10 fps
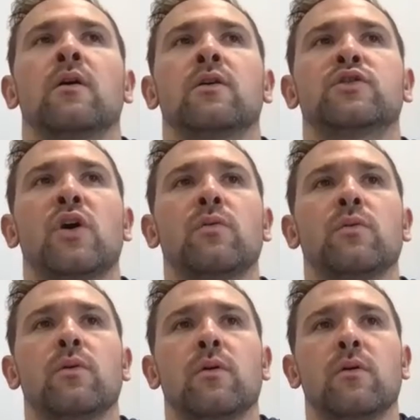
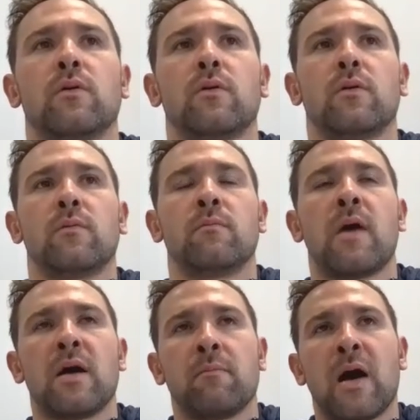So
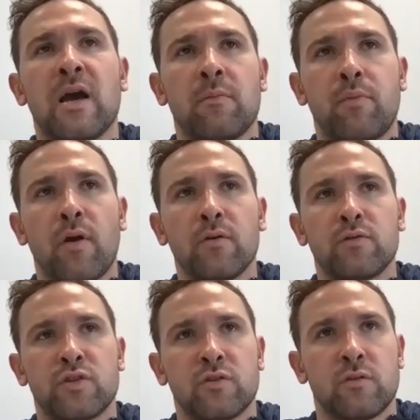my
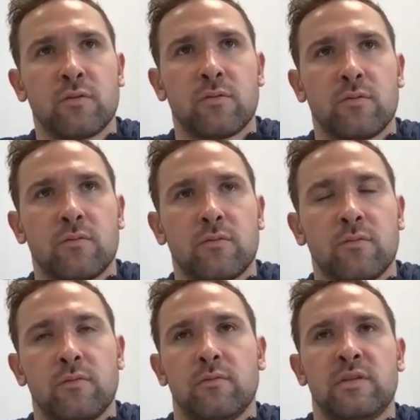approach
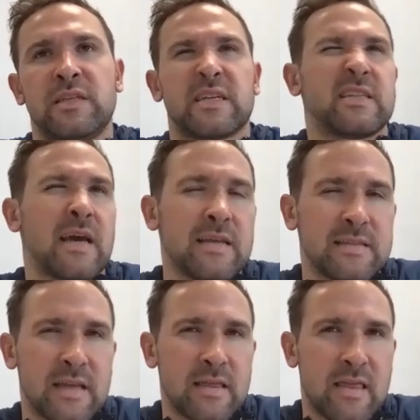
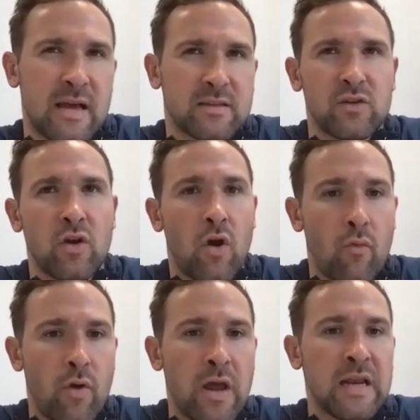dictates that that's not
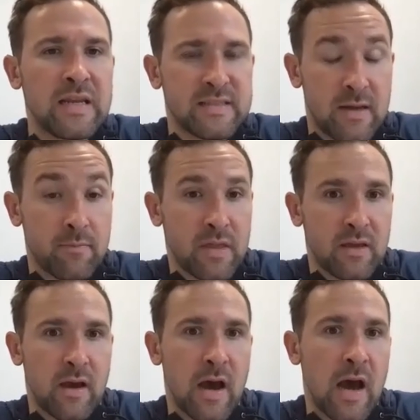really
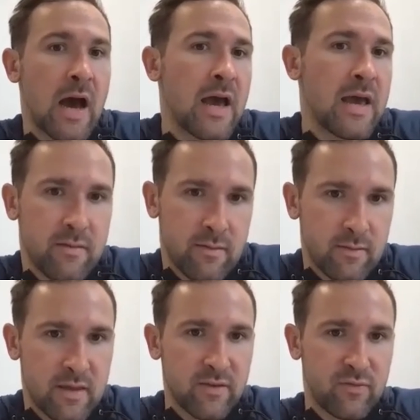something I
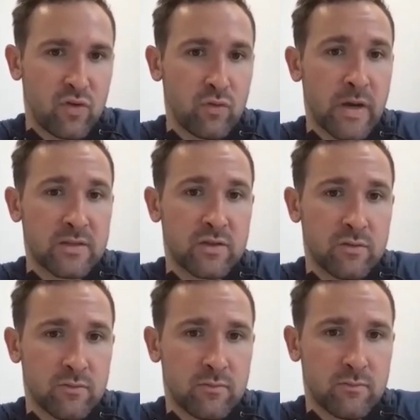give too
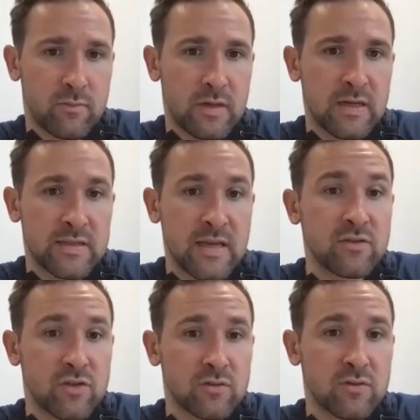much
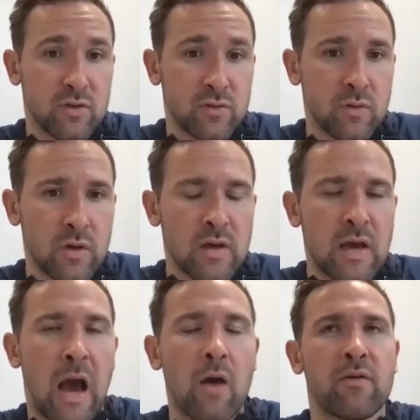attention to.
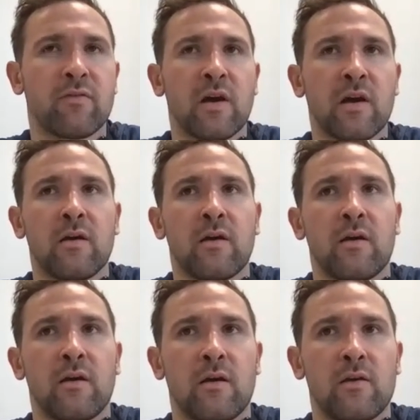However,
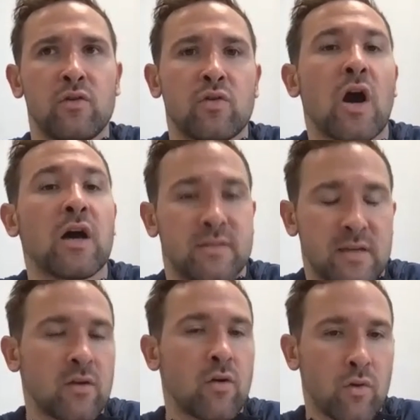you can't
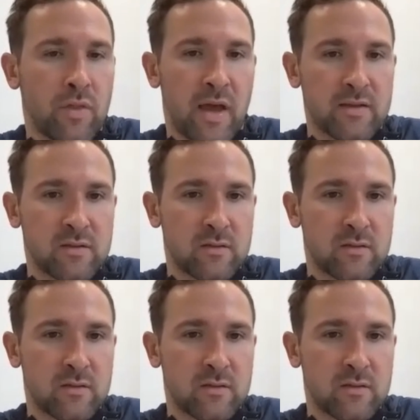ignore that.